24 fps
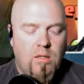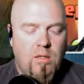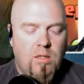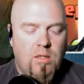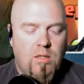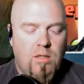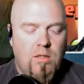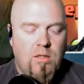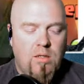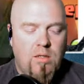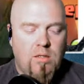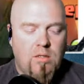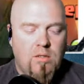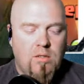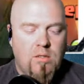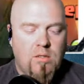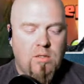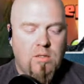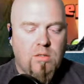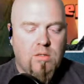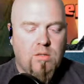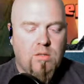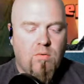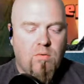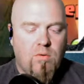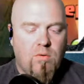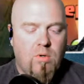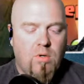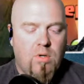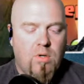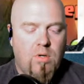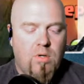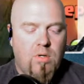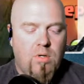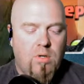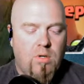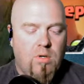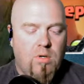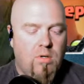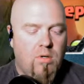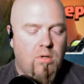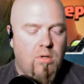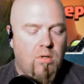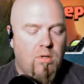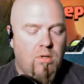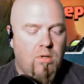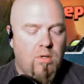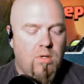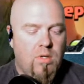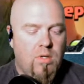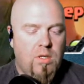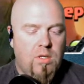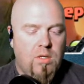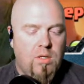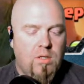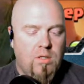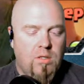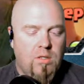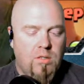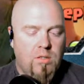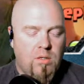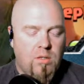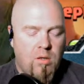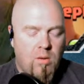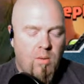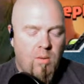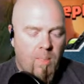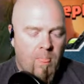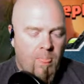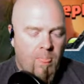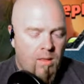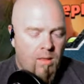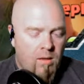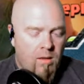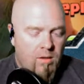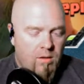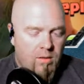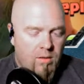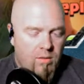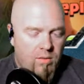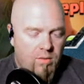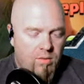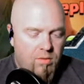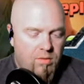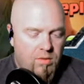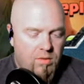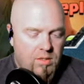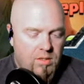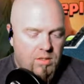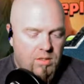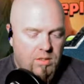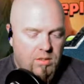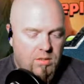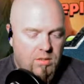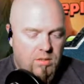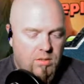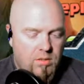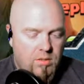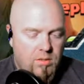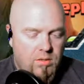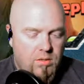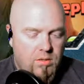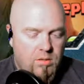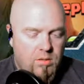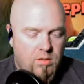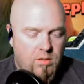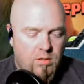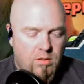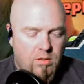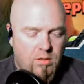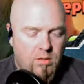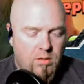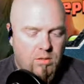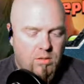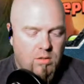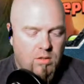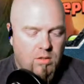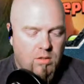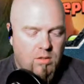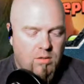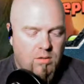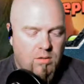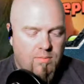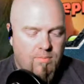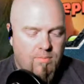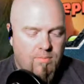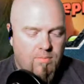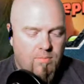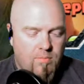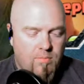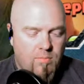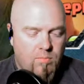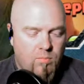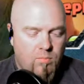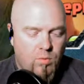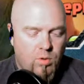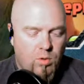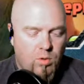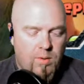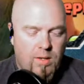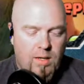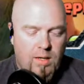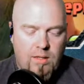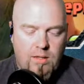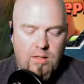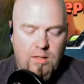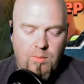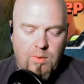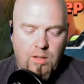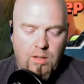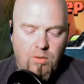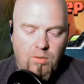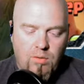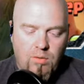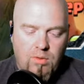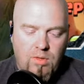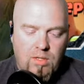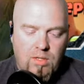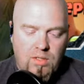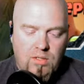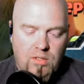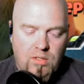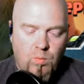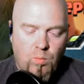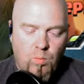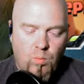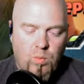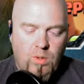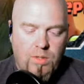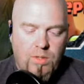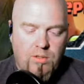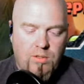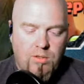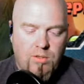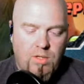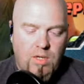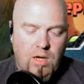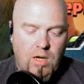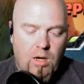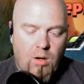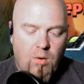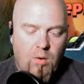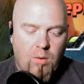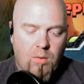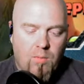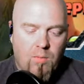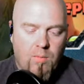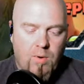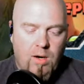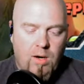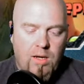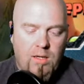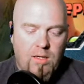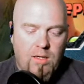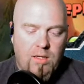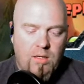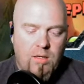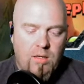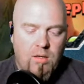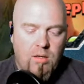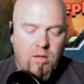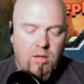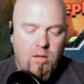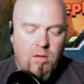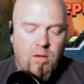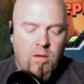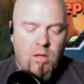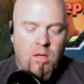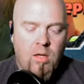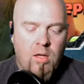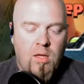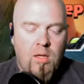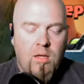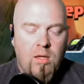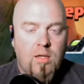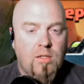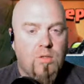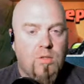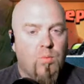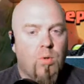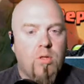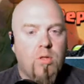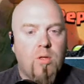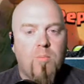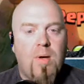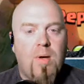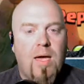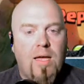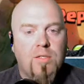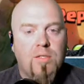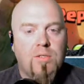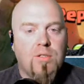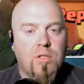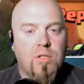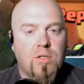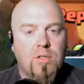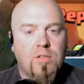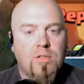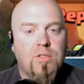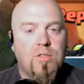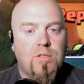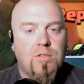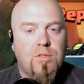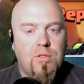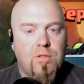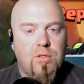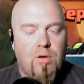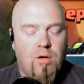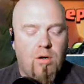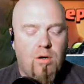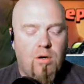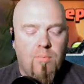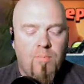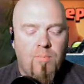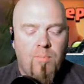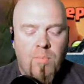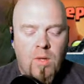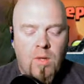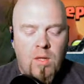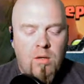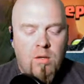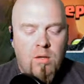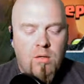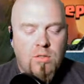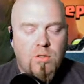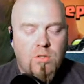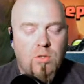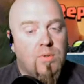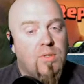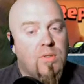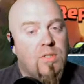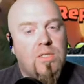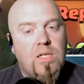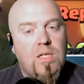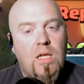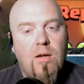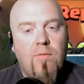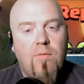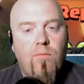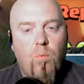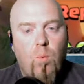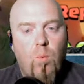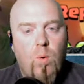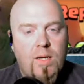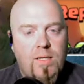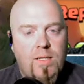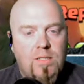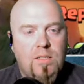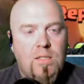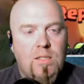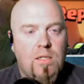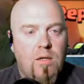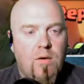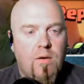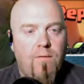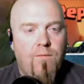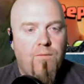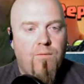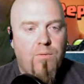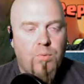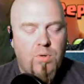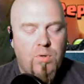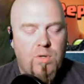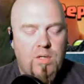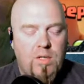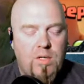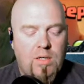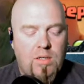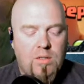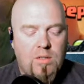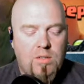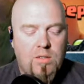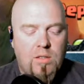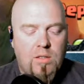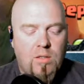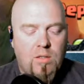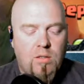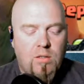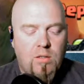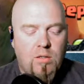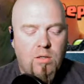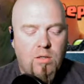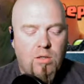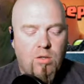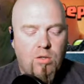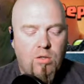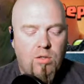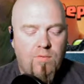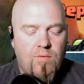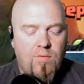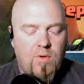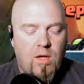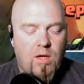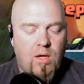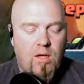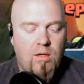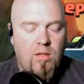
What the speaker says: things that's going on here is this, where are we at? There we go. This wizard tower right here is where the bats are going to start. So instead of wasting a freeze, you know, you've got